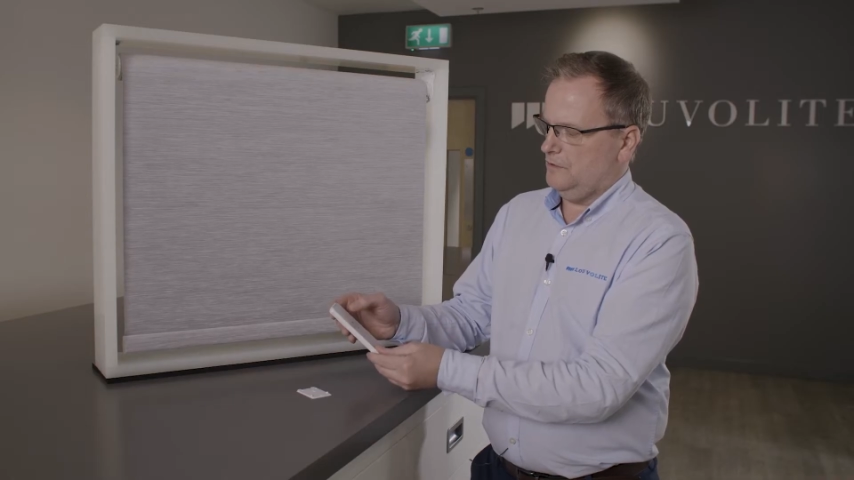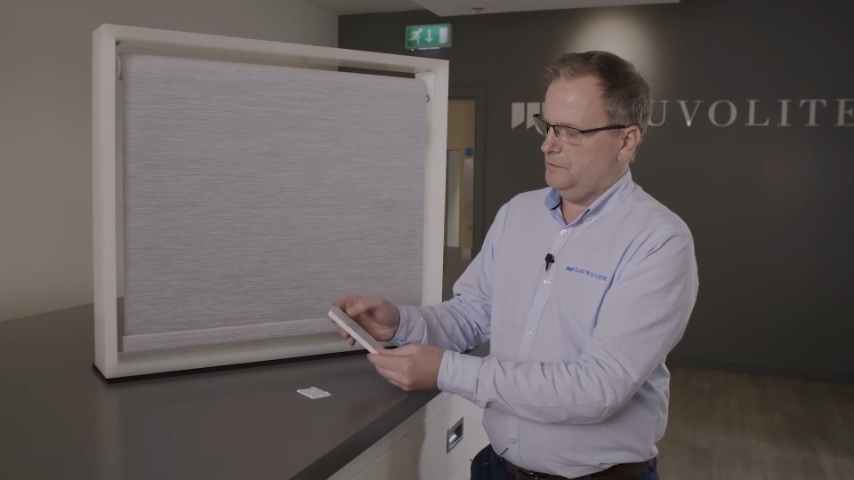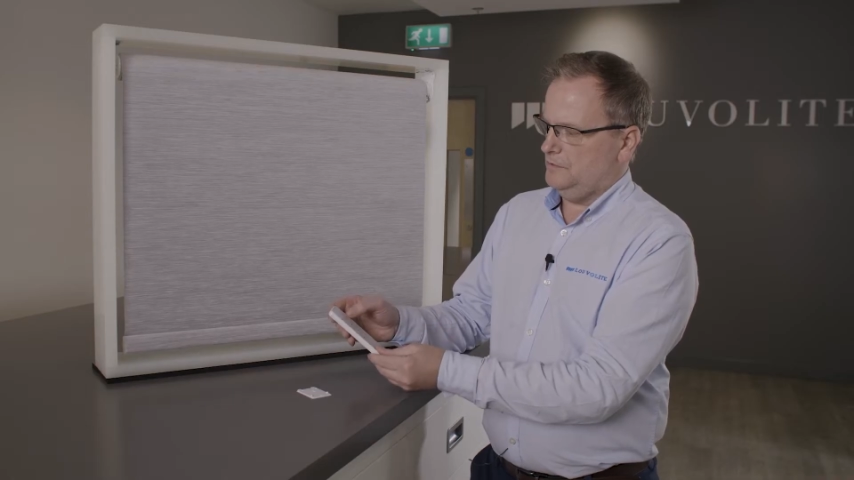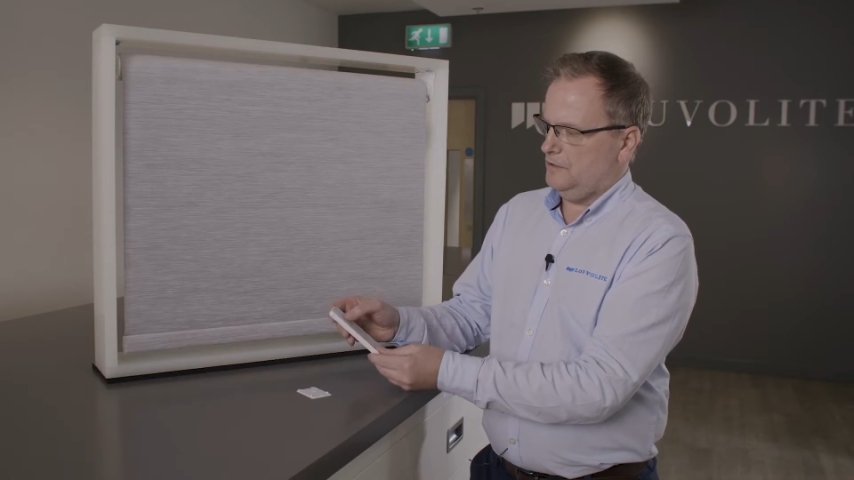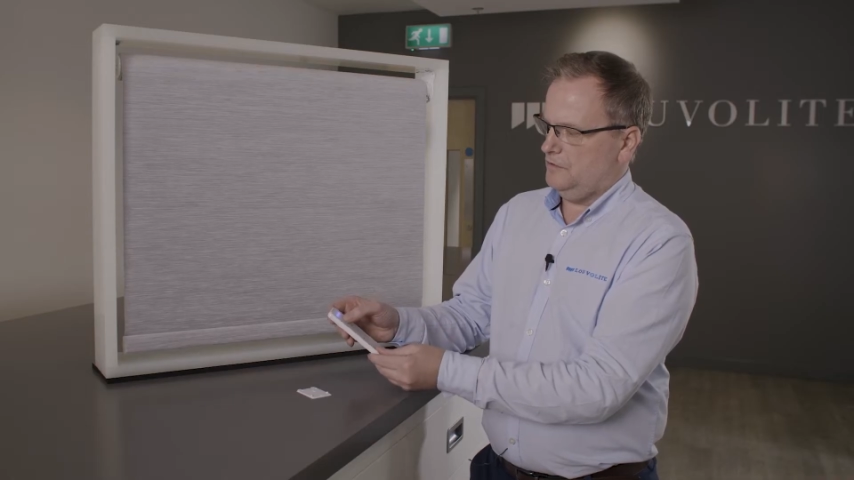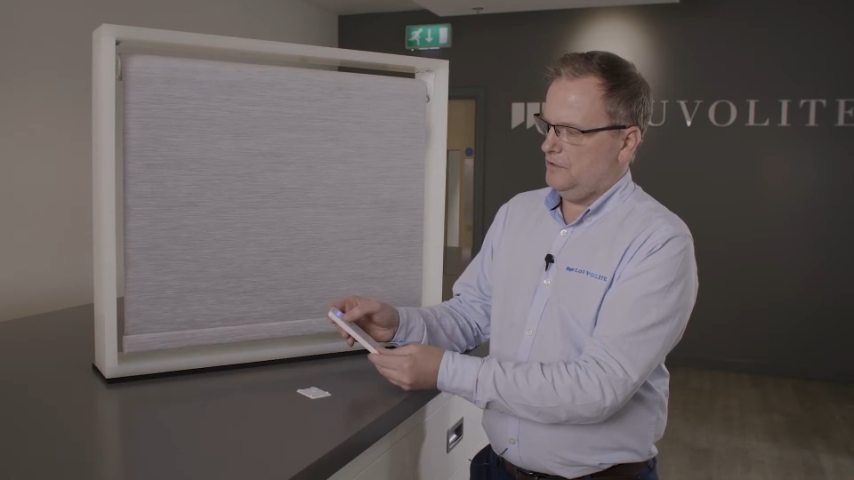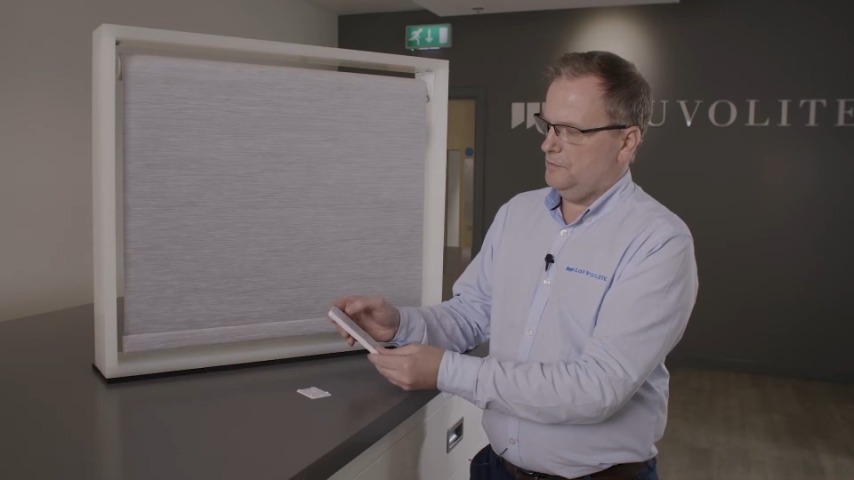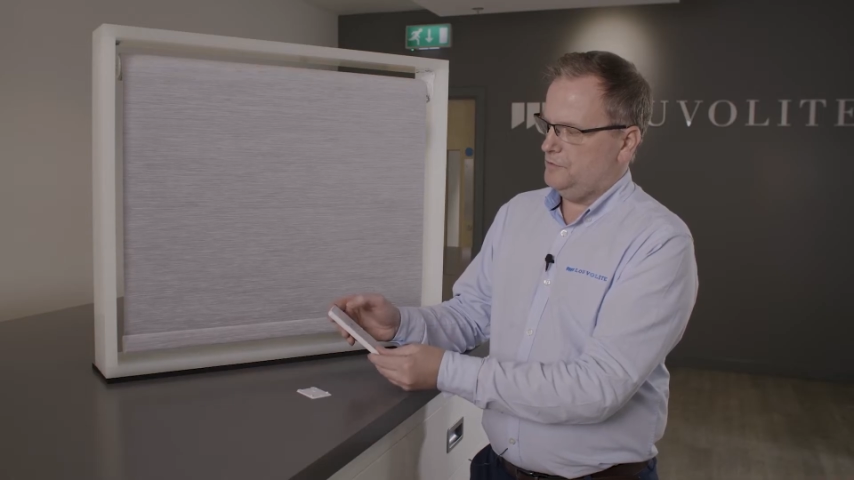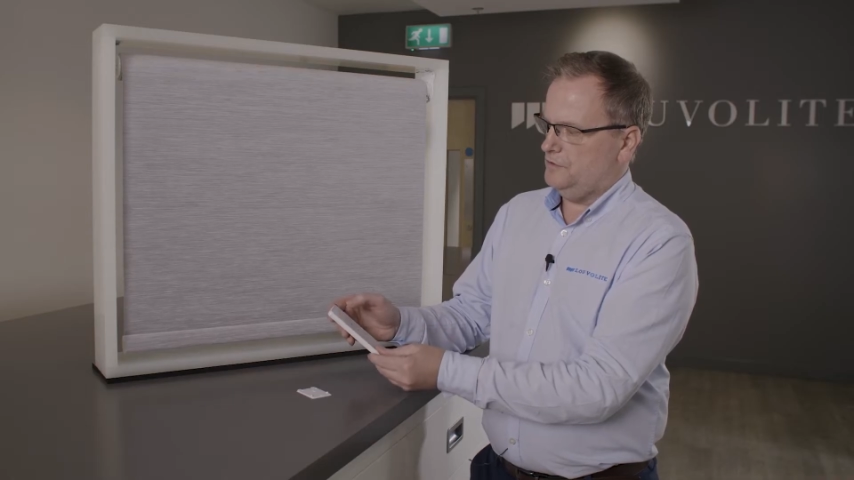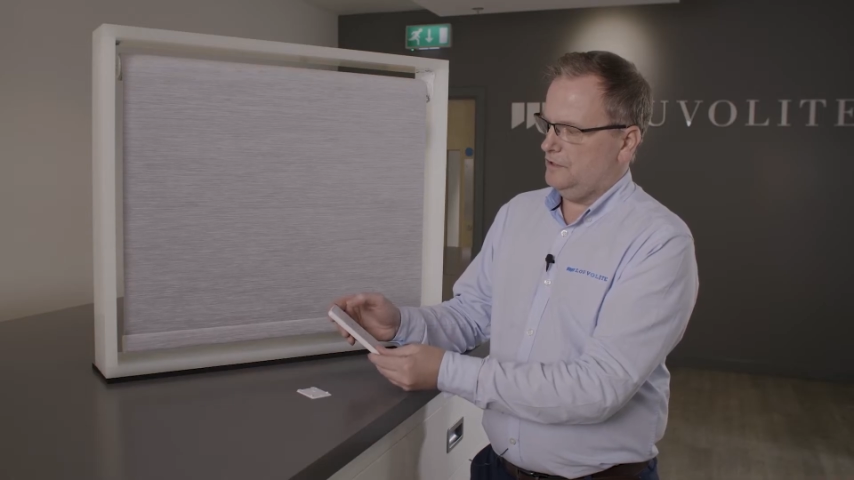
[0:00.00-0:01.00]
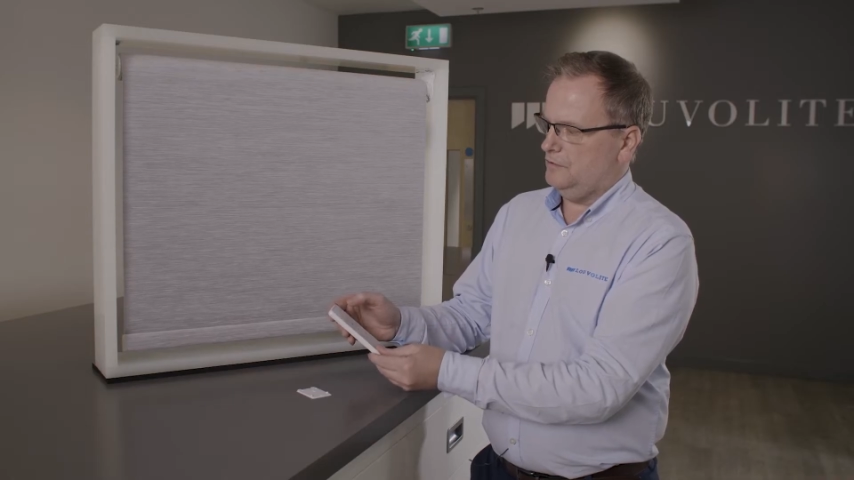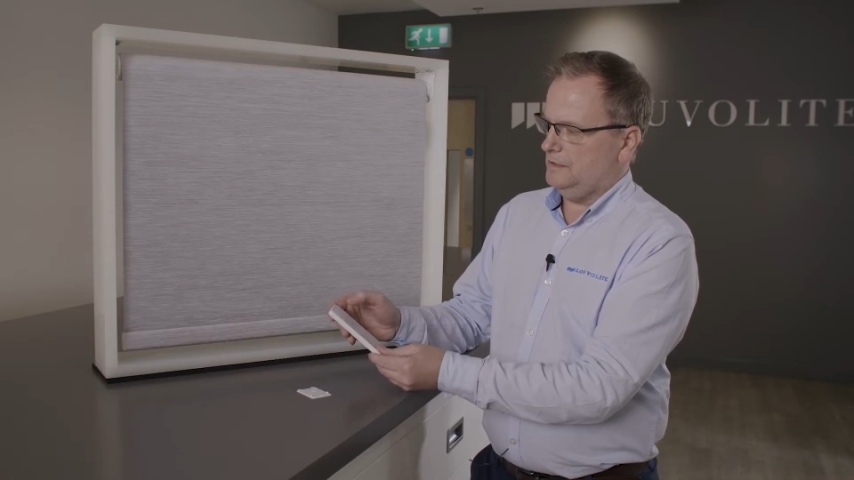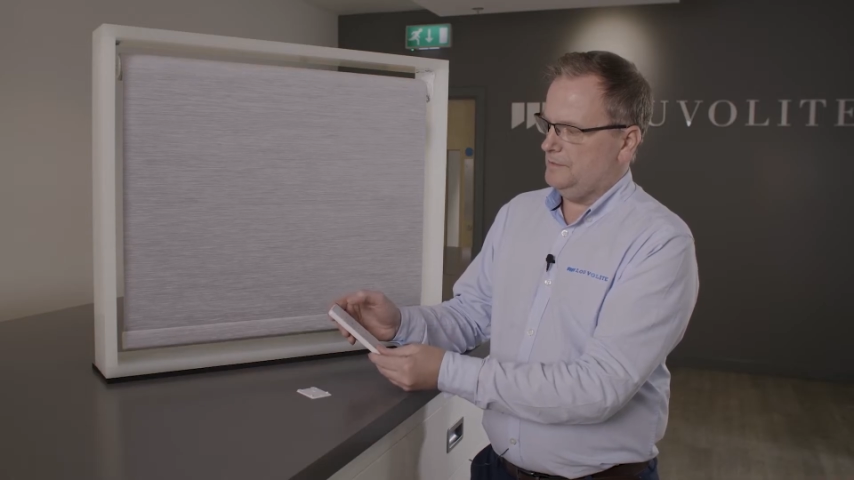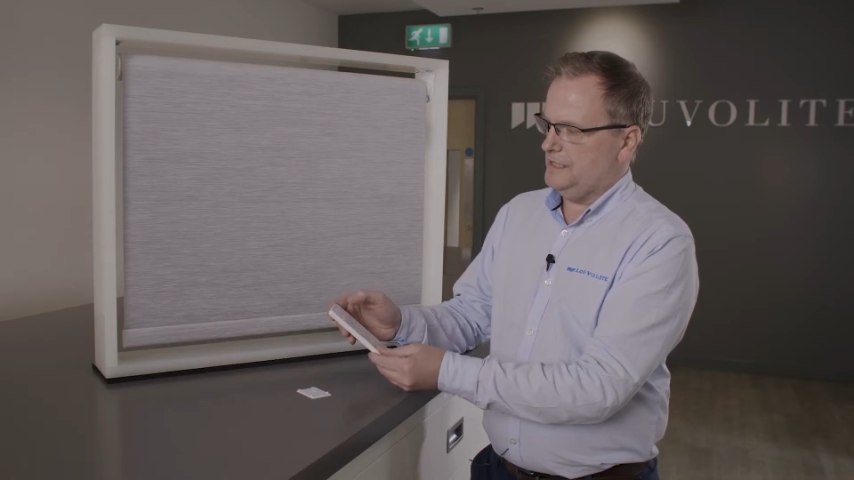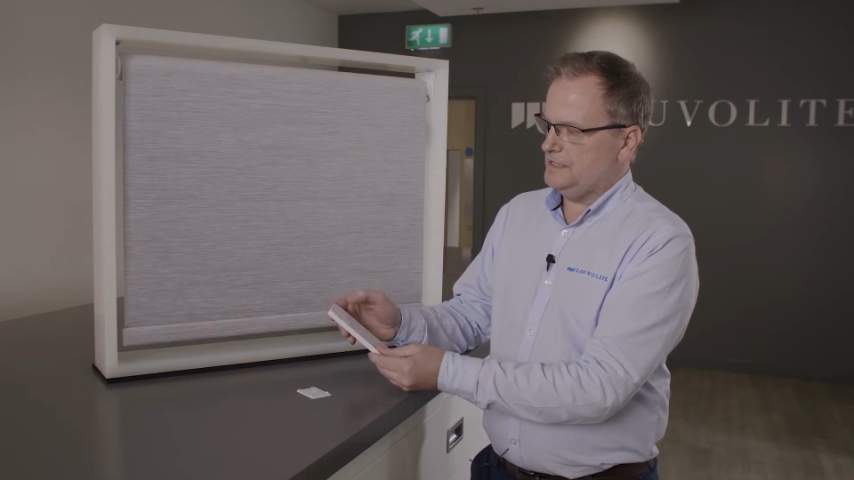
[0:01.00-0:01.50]
upper and lower
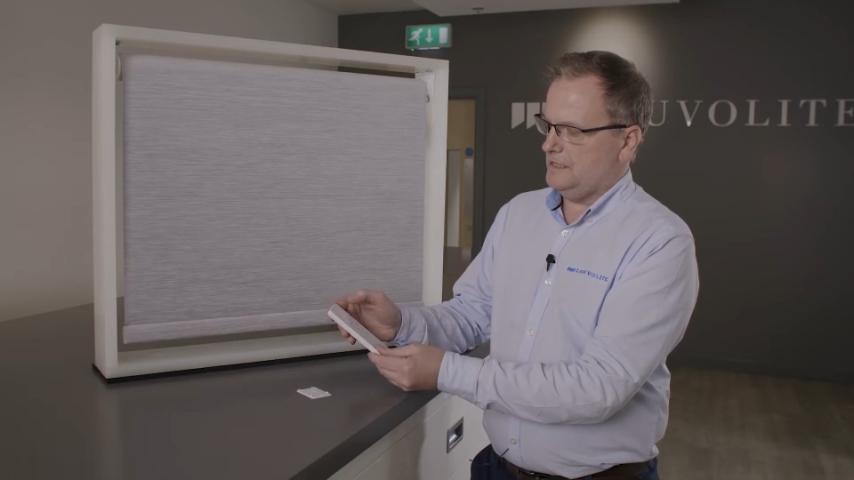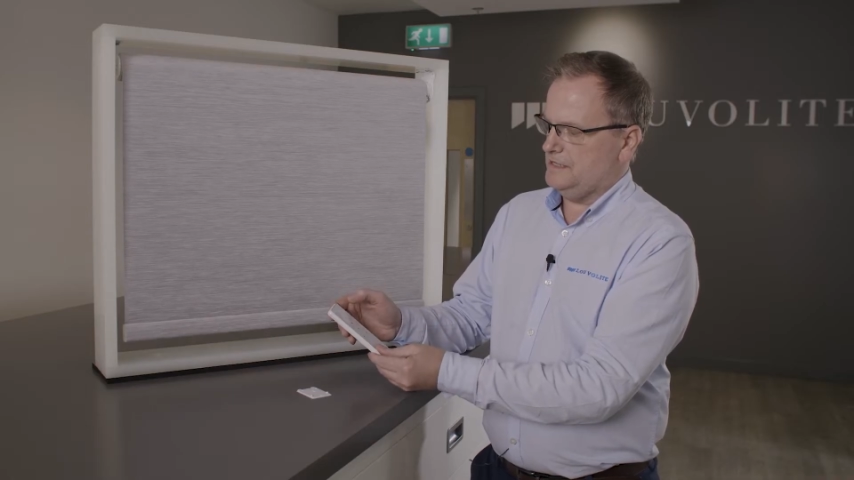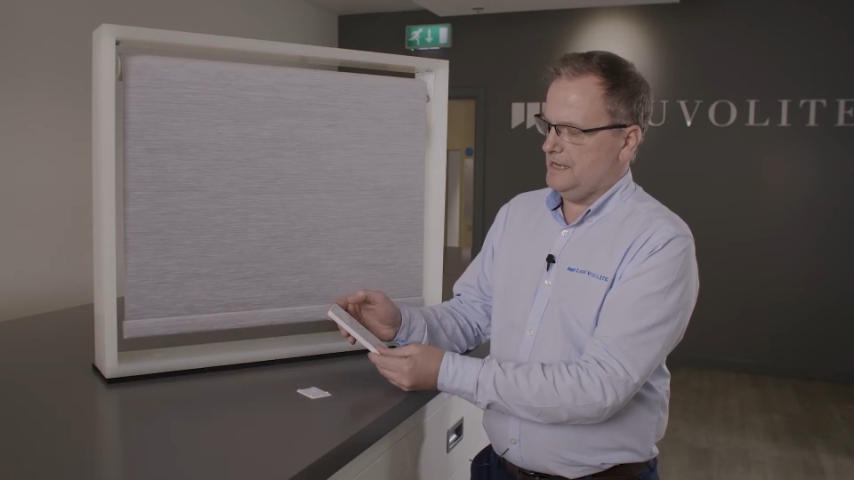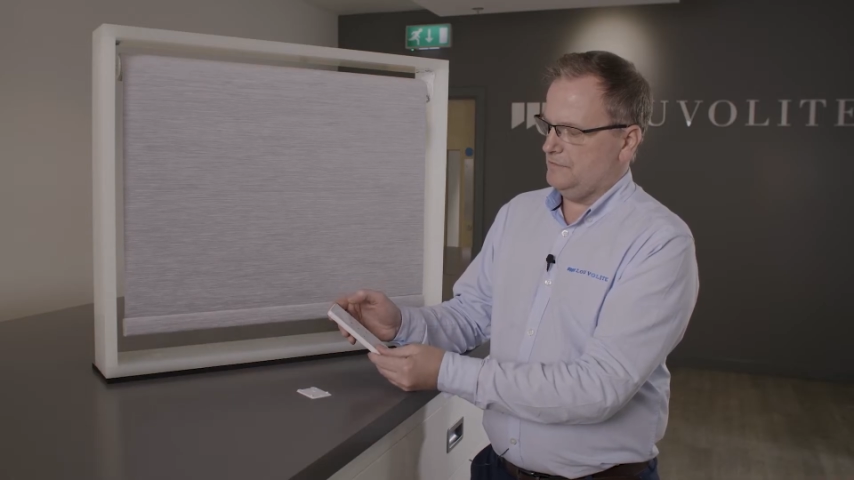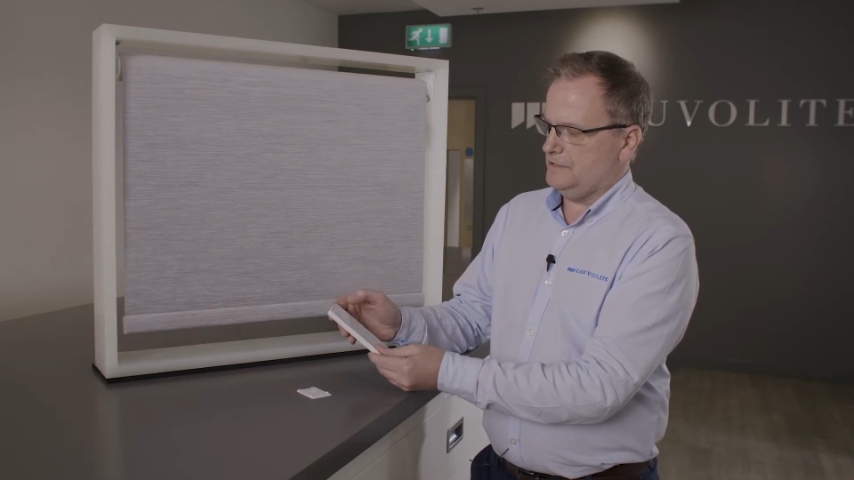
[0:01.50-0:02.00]
limits are now